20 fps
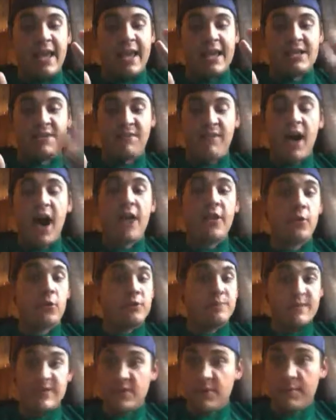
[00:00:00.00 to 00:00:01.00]
His father
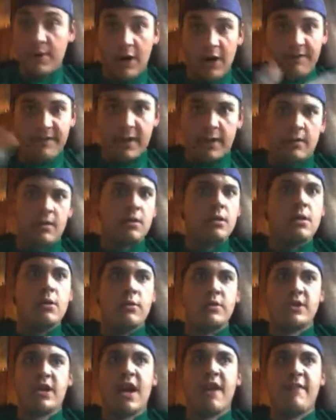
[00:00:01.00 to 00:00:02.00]
was Mr. Perfect,
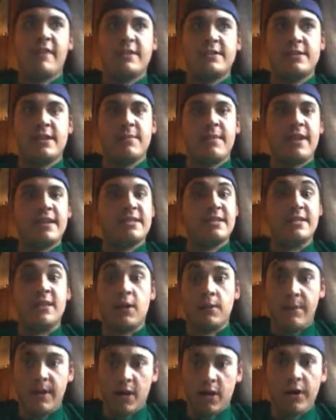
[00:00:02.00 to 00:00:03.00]
which obviously means he's
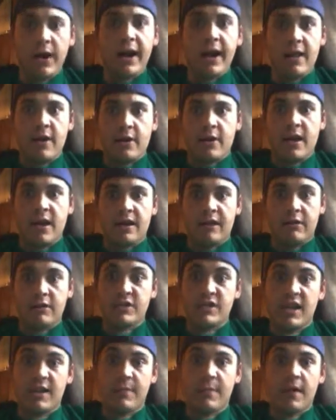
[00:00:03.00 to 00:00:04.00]
going to be a great
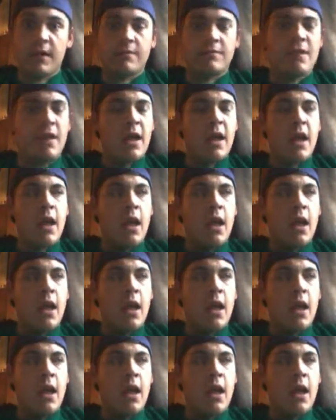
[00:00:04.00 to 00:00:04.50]
Intercontinental Champion.